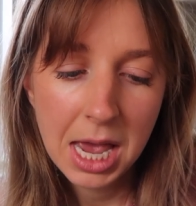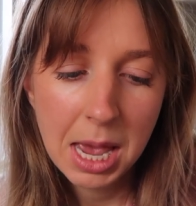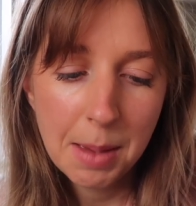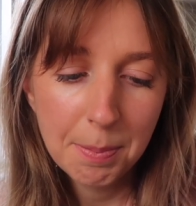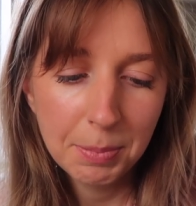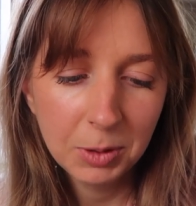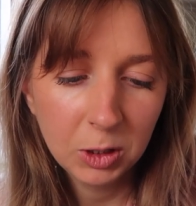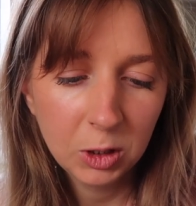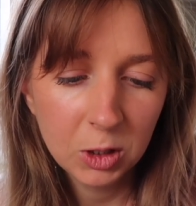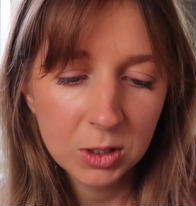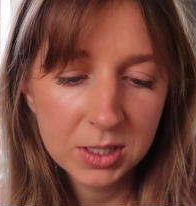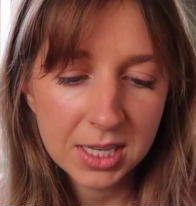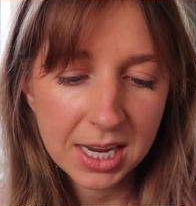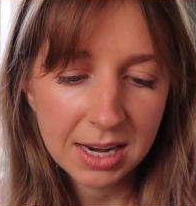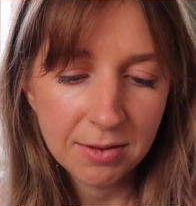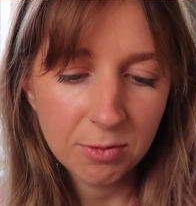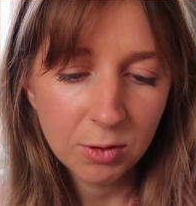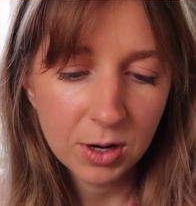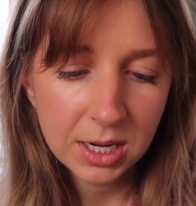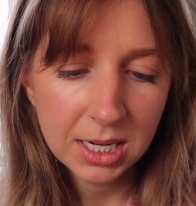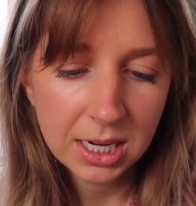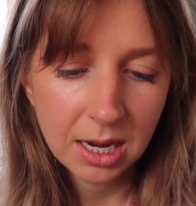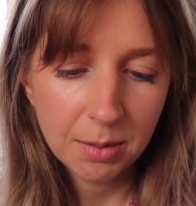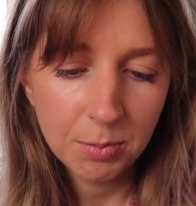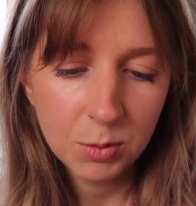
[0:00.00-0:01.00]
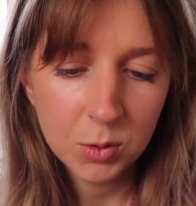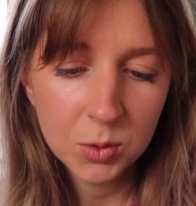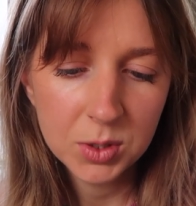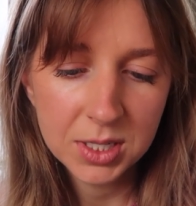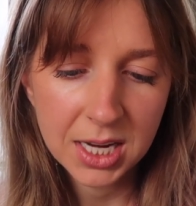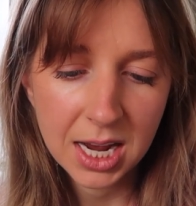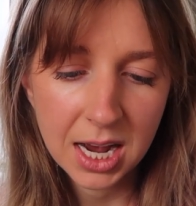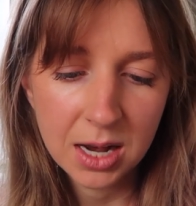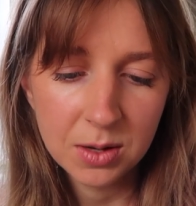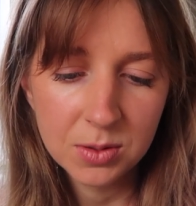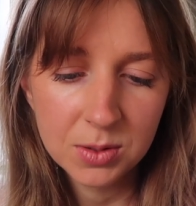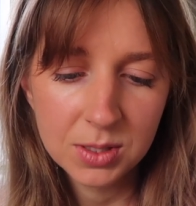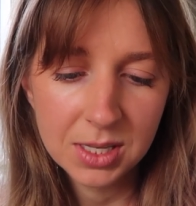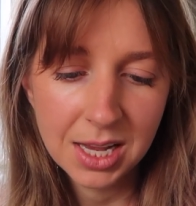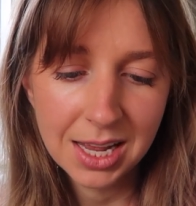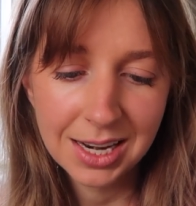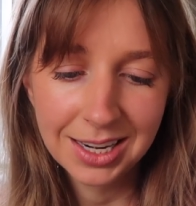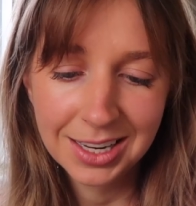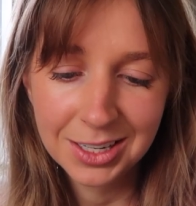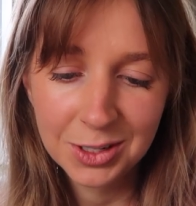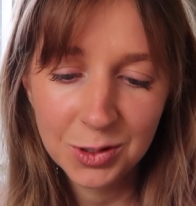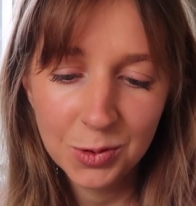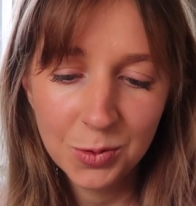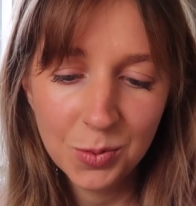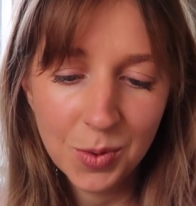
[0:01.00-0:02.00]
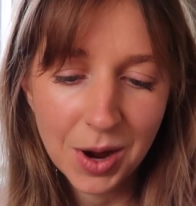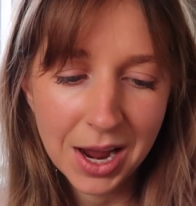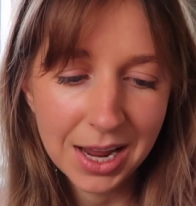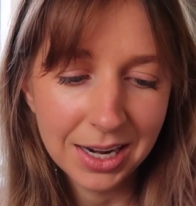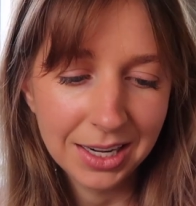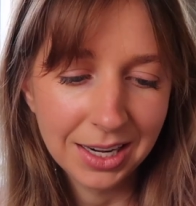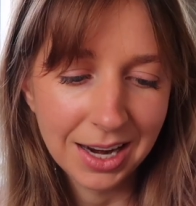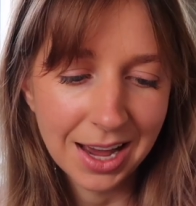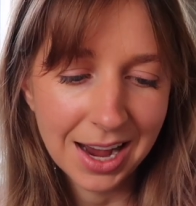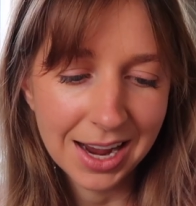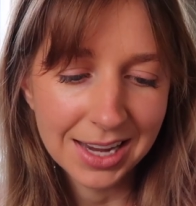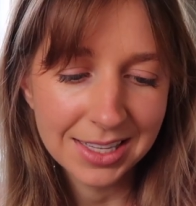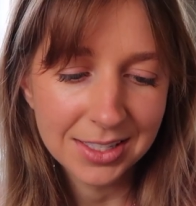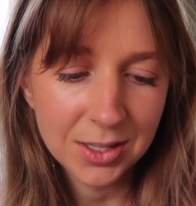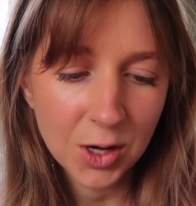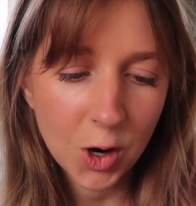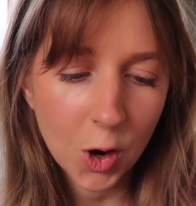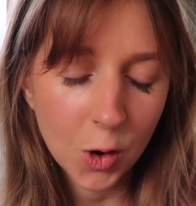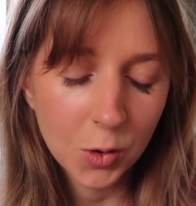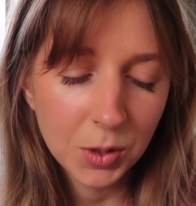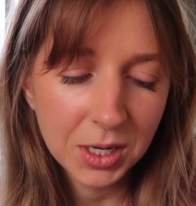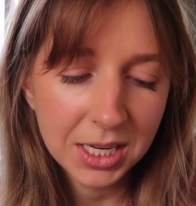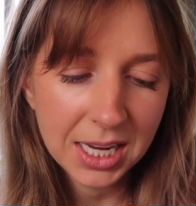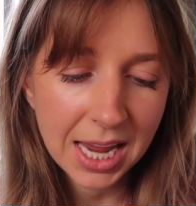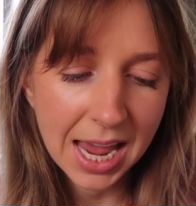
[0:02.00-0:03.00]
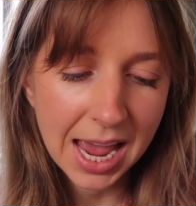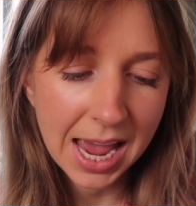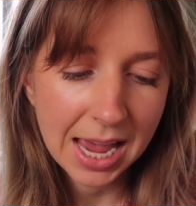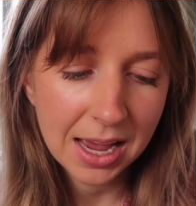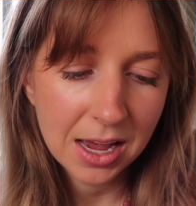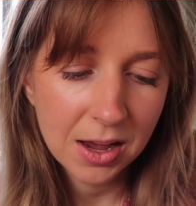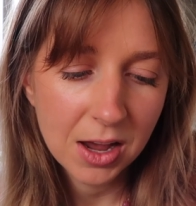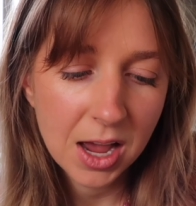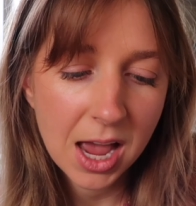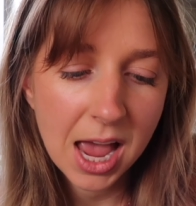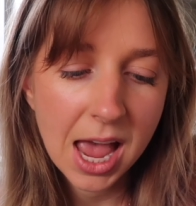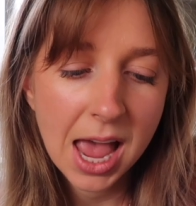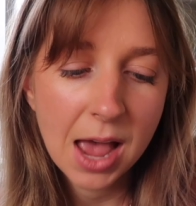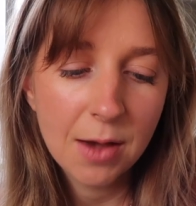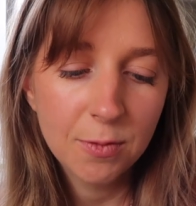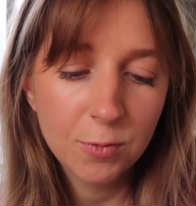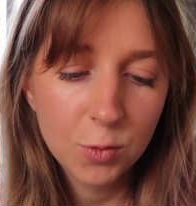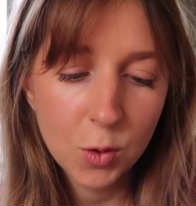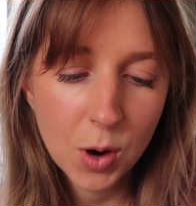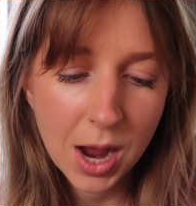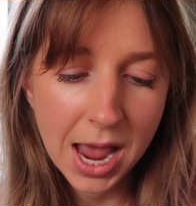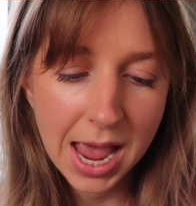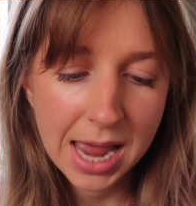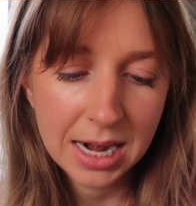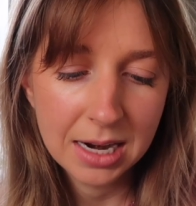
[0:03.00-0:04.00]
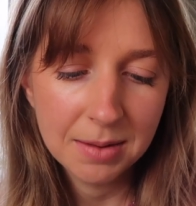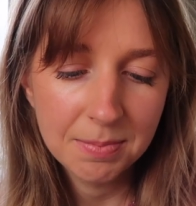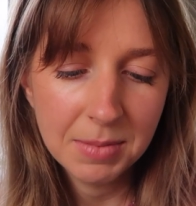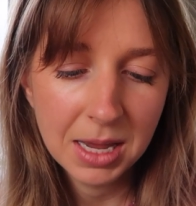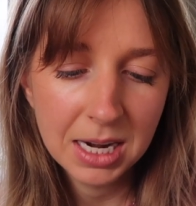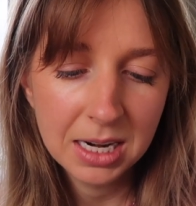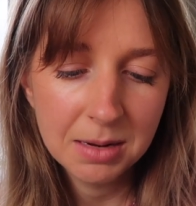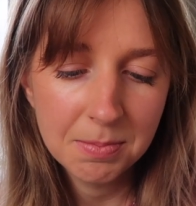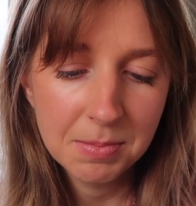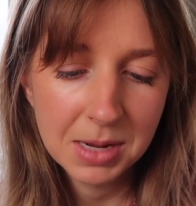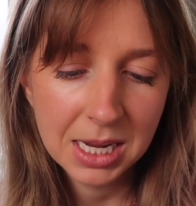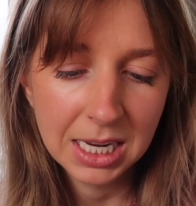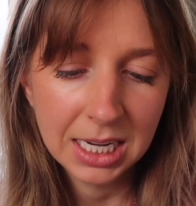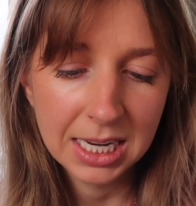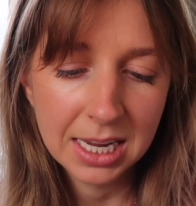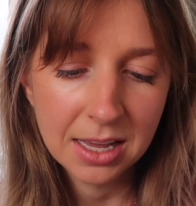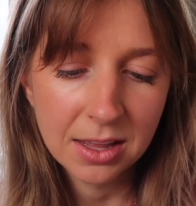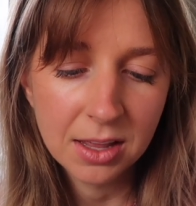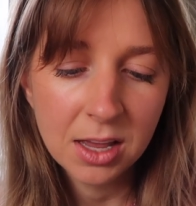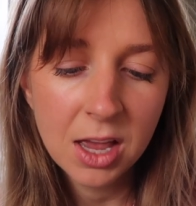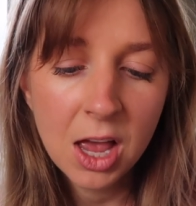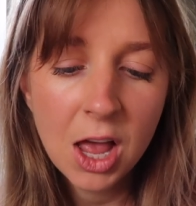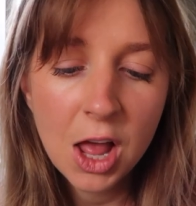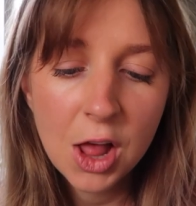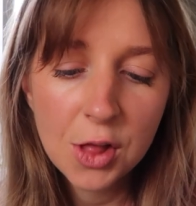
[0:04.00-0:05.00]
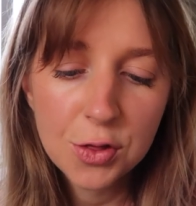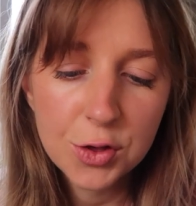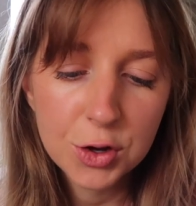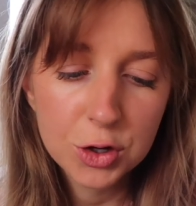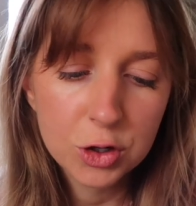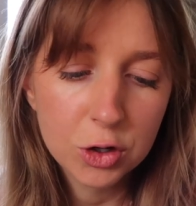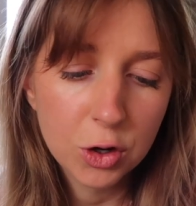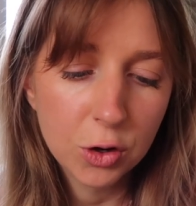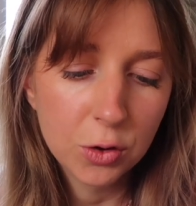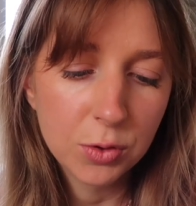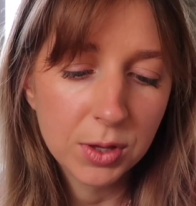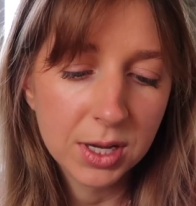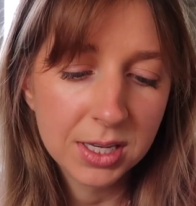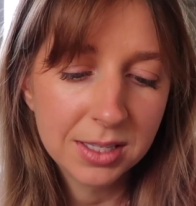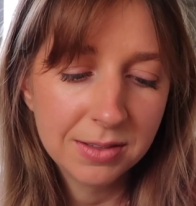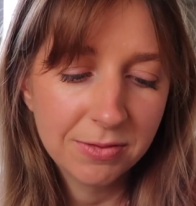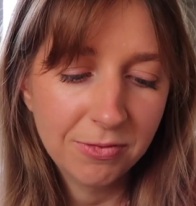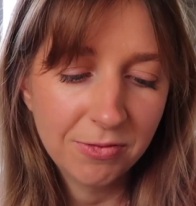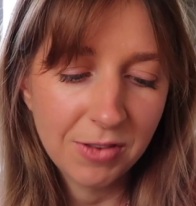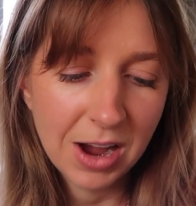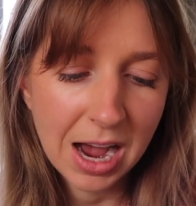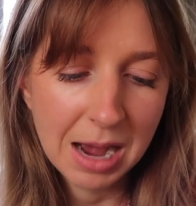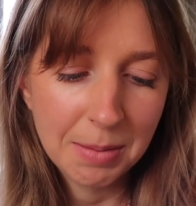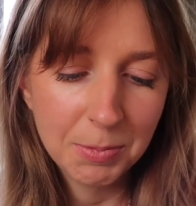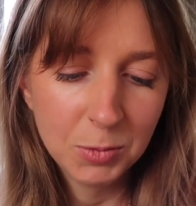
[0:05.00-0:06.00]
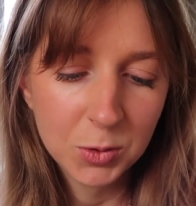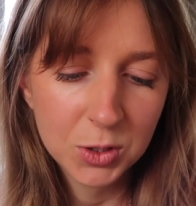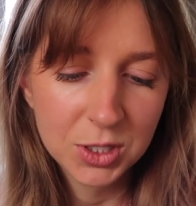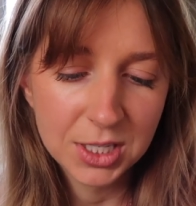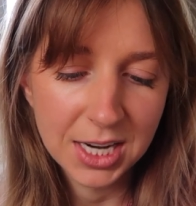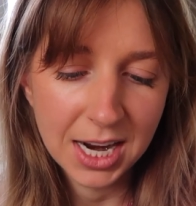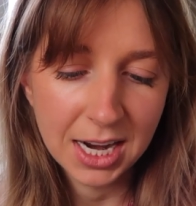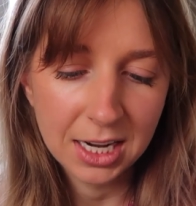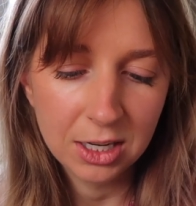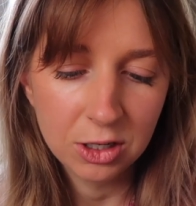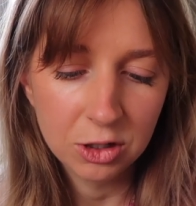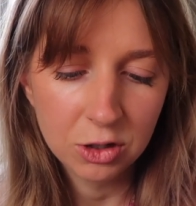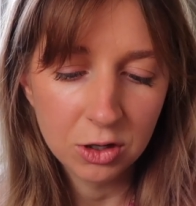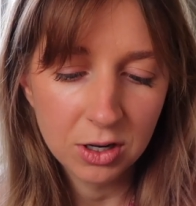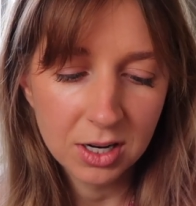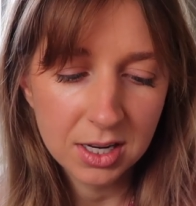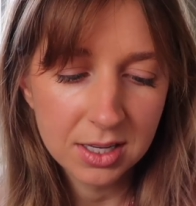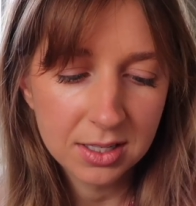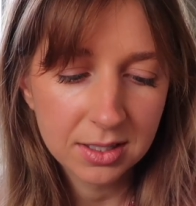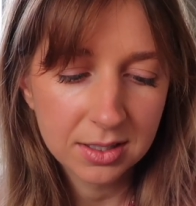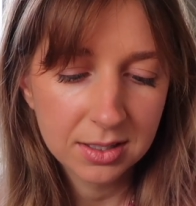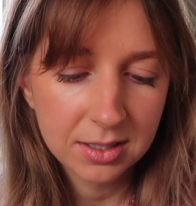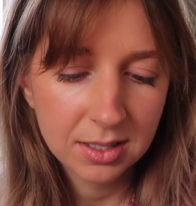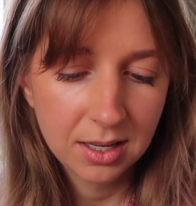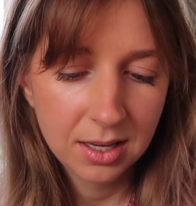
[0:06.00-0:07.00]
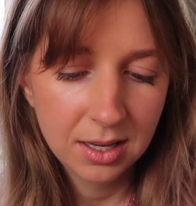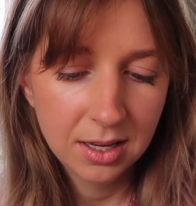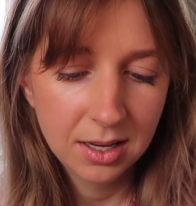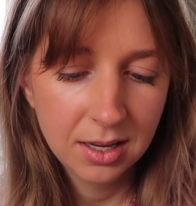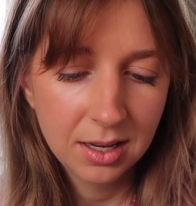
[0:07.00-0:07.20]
Because every couple tells little white lies, only for Adam and Amelia the truth is far more dangerous.